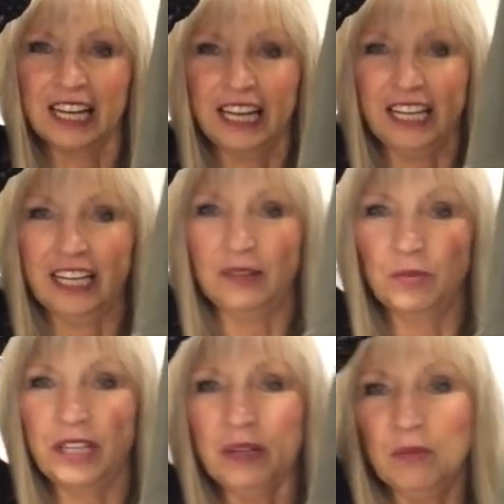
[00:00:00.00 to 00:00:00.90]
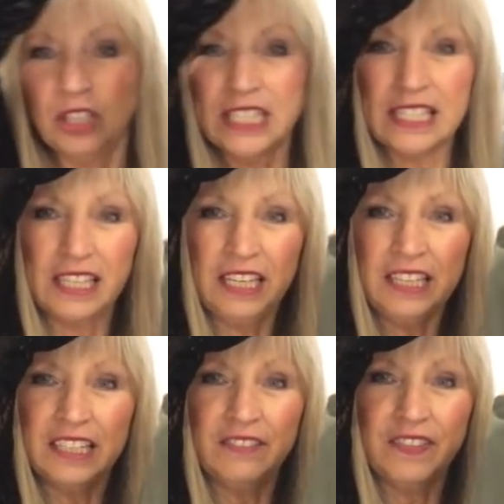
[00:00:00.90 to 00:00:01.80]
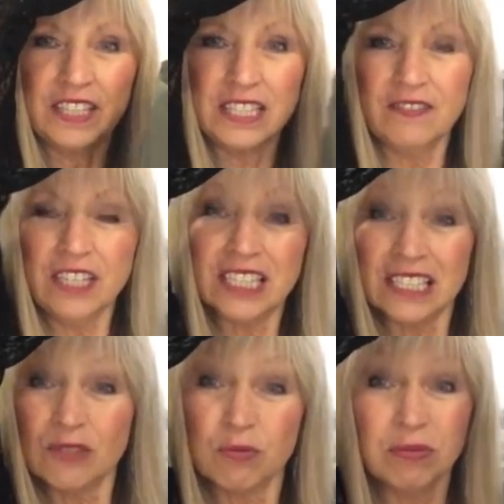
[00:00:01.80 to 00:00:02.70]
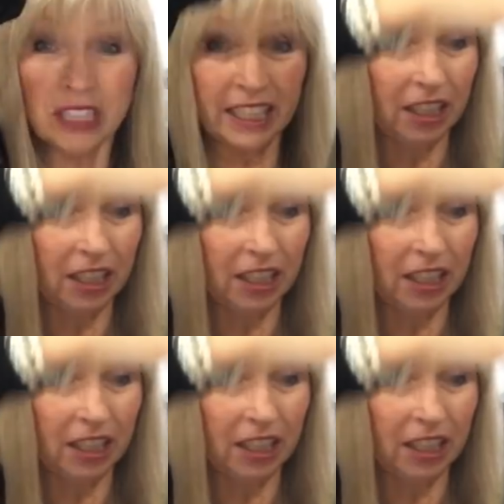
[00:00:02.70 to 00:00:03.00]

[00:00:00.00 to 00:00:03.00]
and we will see if this fits. It's really